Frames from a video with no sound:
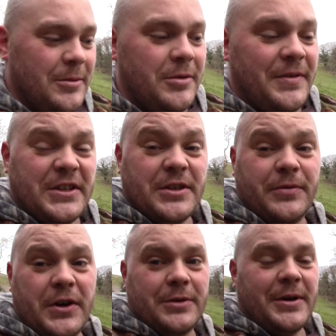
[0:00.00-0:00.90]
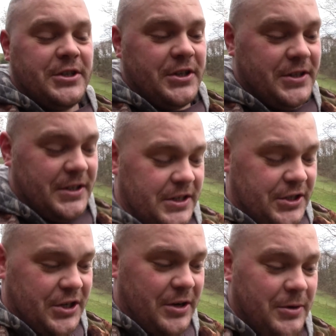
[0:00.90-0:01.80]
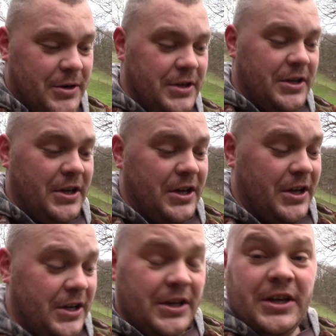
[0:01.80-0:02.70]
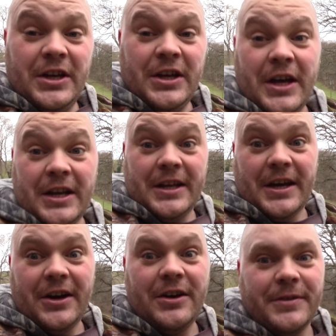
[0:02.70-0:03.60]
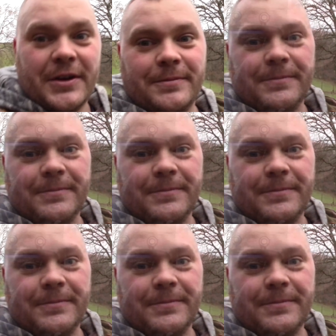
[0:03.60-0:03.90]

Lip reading: But we've answered 3 questions in this show. and here they are for you.